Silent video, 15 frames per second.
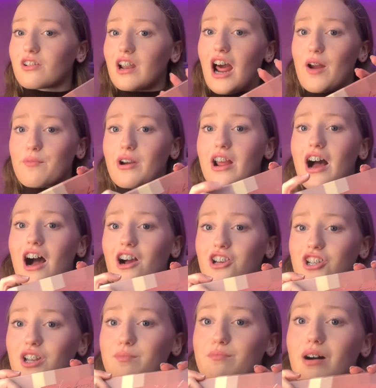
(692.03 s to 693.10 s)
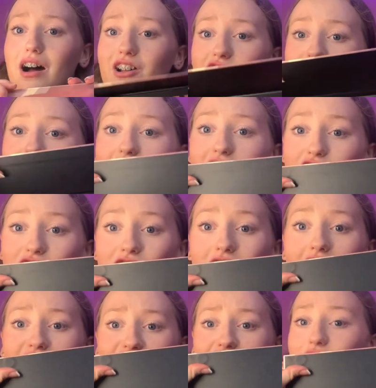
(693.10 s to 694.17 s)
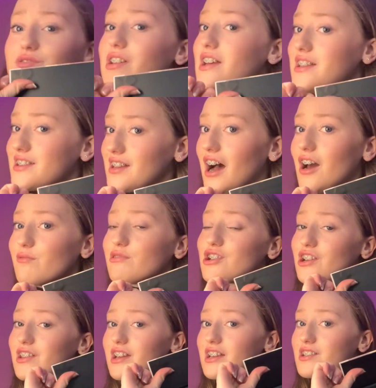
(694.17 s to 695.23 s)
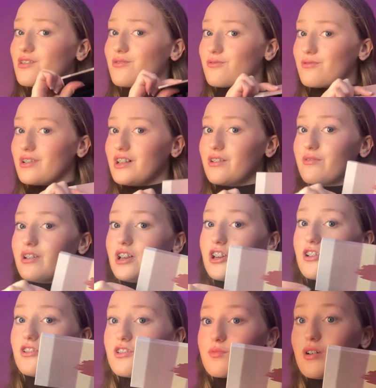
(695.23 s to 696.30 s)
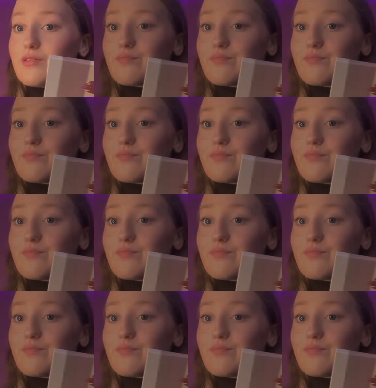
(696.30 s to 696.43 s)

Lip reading: Library actually match the actual eyeshadows inside, which I think is really cool as well.